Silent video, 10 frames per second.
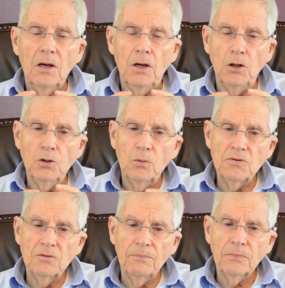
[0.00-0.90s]

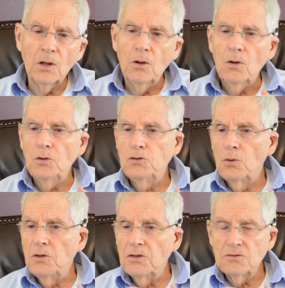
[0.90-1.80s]
Hinduism,
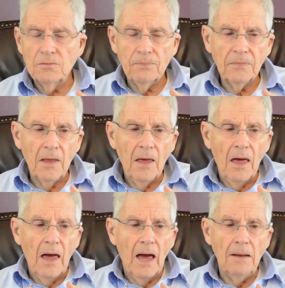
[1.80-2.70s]
Judaism,
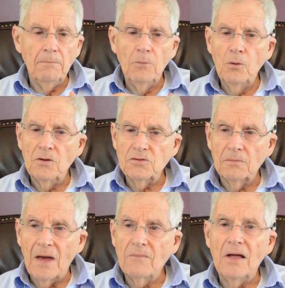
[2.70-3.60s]
and
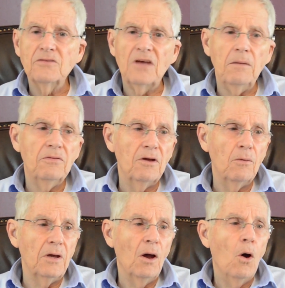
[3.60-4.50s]
Buddhism have that same
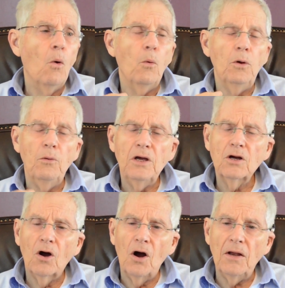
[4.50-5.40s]
theory. We
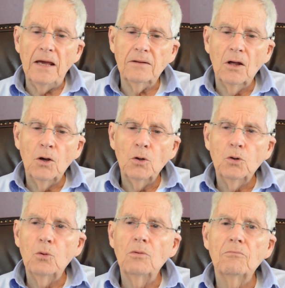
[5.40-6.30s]
reincarnate
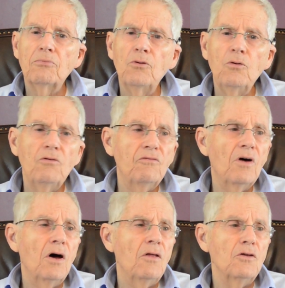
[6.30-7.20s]
to improve
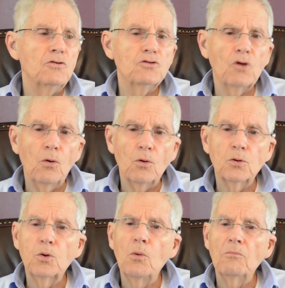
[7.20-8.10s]
the soul,
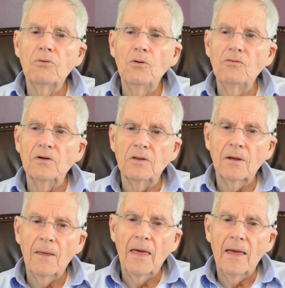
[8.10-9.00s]
to improve it.
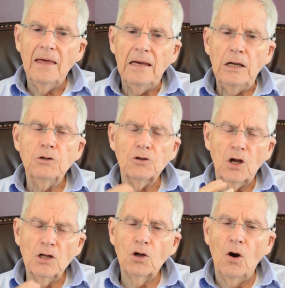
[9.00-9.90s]
Each
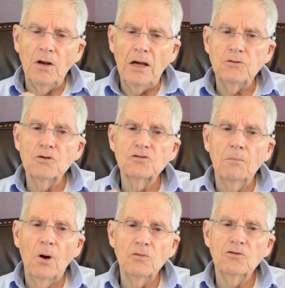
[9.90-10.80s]
incarnation is
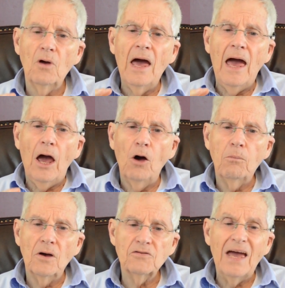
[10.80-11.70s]
supposed to help
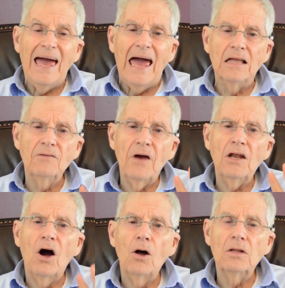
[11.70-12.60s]
us
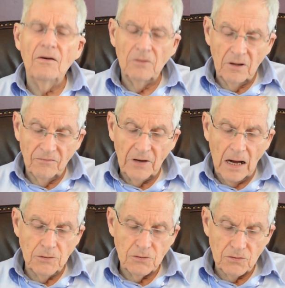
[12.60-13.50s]
elevate our level of
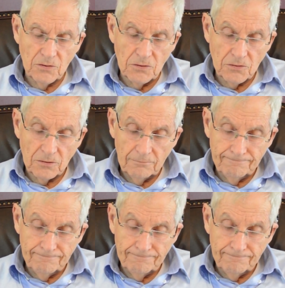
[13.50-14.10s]
consciousness.